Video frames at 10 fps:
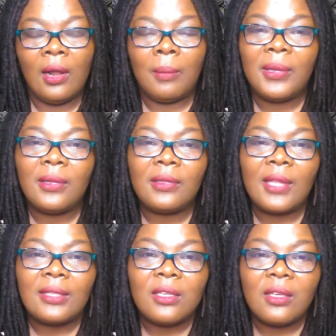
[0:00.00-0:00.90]
But
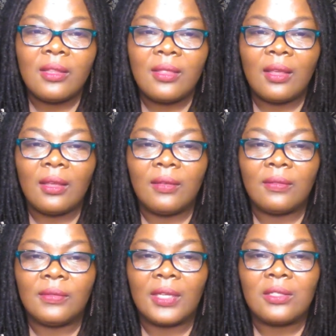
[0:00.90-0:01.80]
that's a good thing.
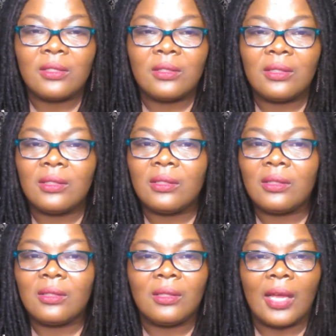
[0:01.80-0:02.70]

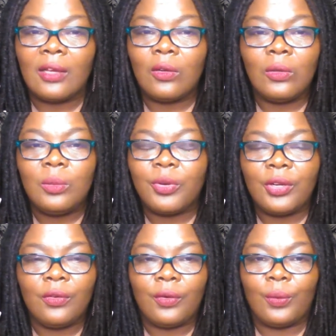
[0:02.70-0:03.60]
That could only bring
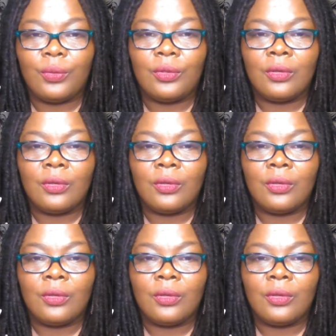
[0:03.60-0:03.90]
growth.